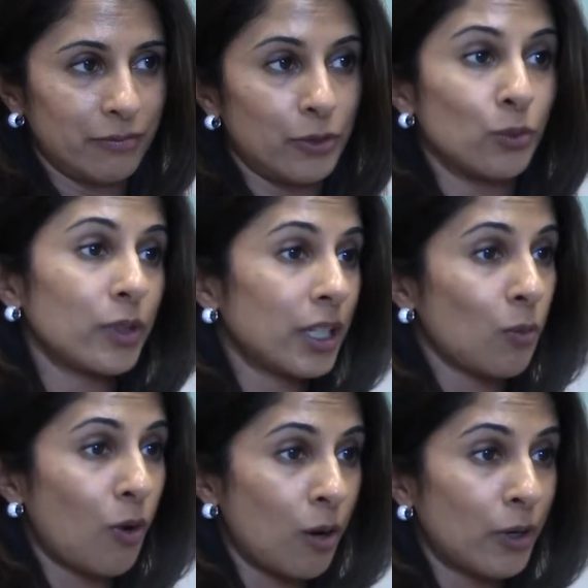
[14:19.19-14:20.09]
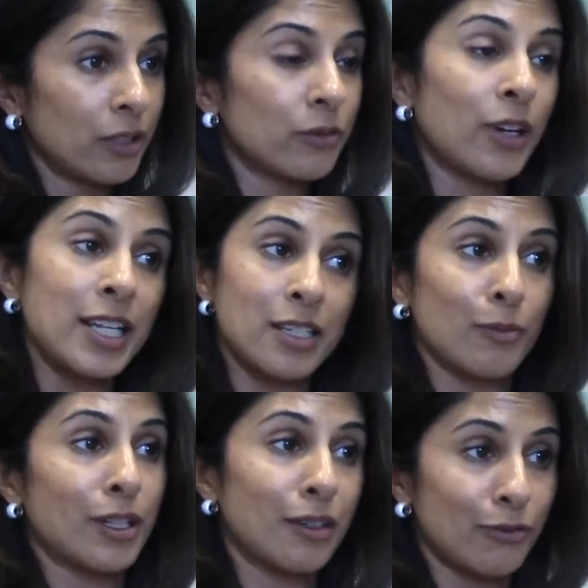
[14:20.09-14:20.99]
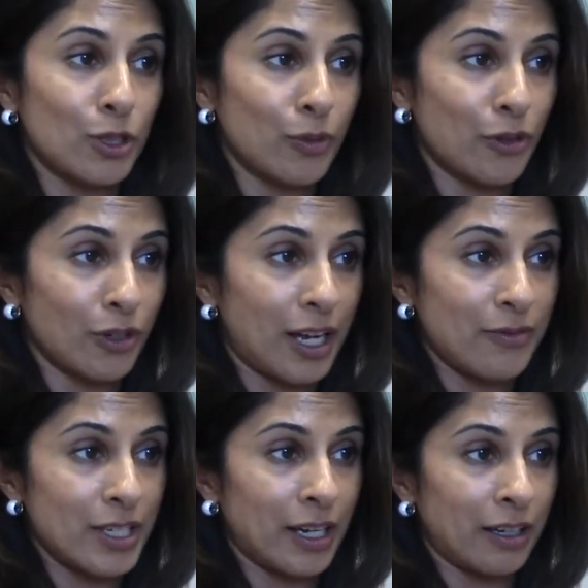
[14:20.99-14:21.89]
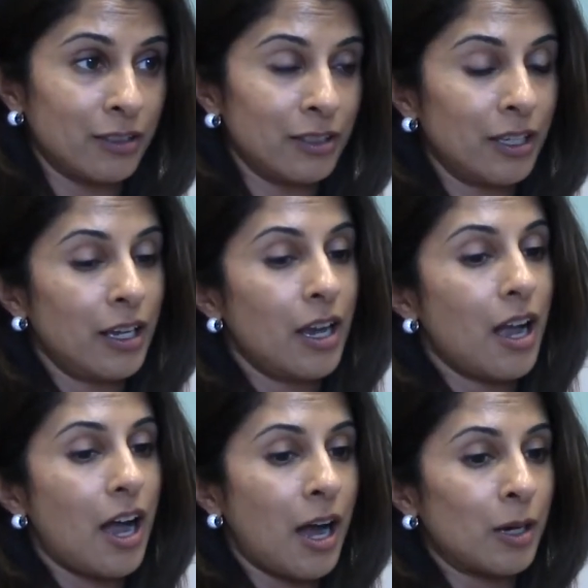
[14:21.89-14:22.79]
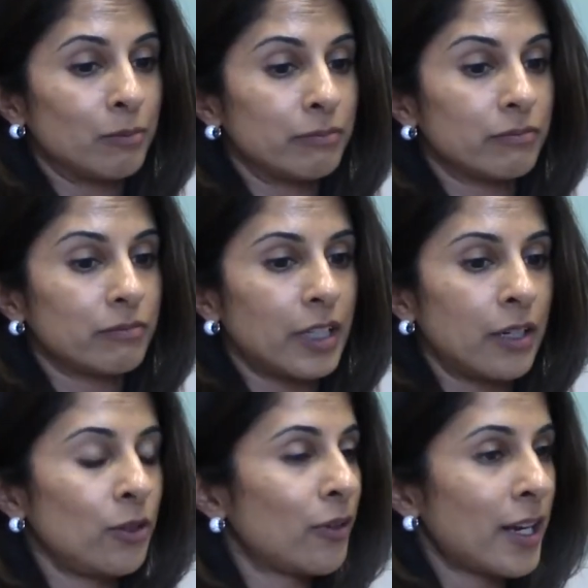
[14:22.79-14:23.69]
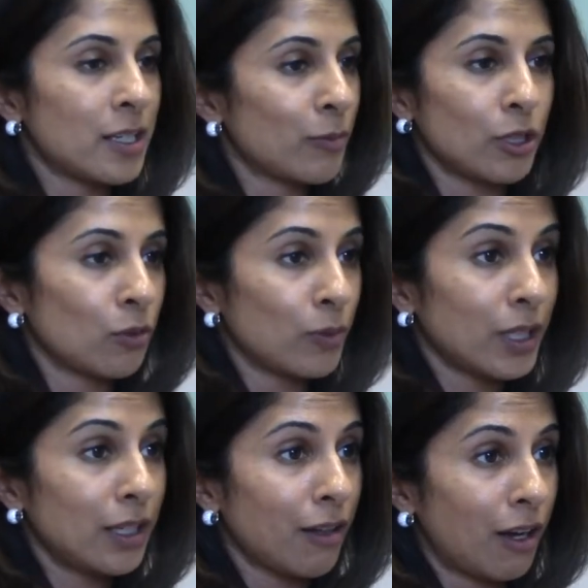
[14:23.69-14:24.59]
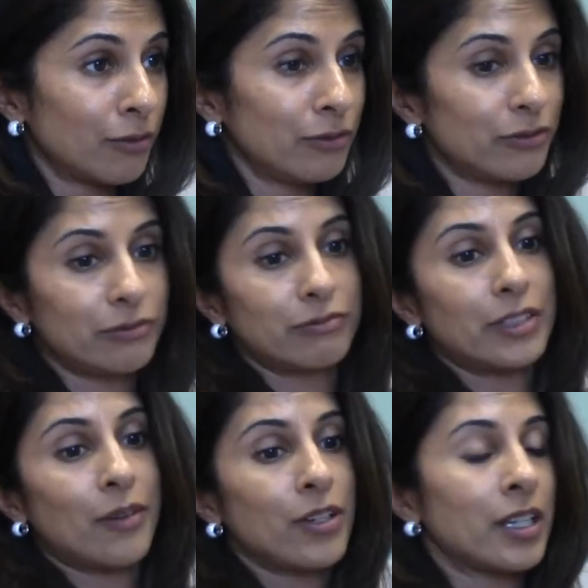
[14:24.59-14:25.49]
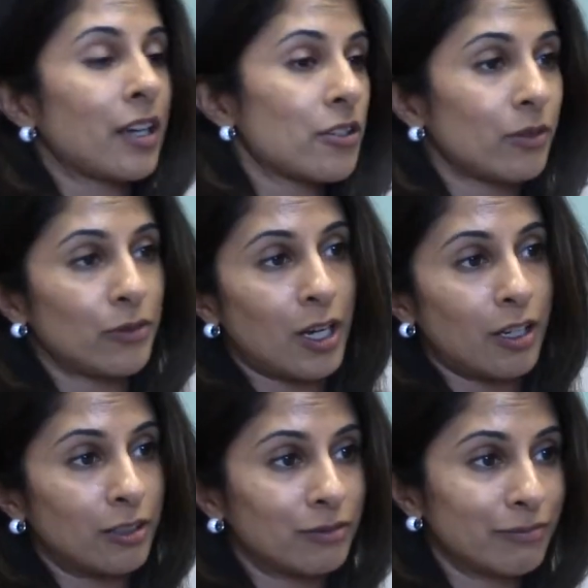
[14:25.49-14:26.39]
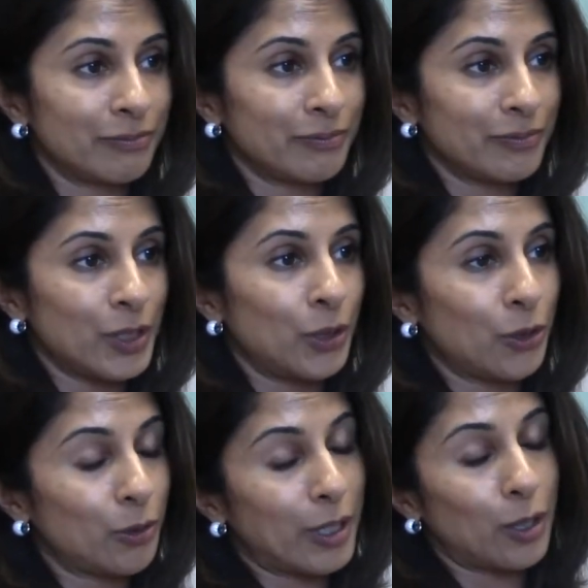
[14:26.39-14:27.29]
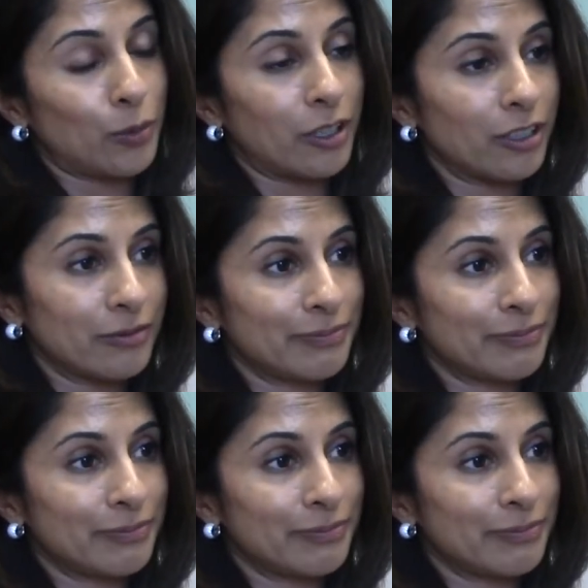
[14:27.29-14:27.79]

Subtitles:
If you really want one, find something that fits with your lifestyle. And if you find something you really love, everything else will follow. You know, you make it work.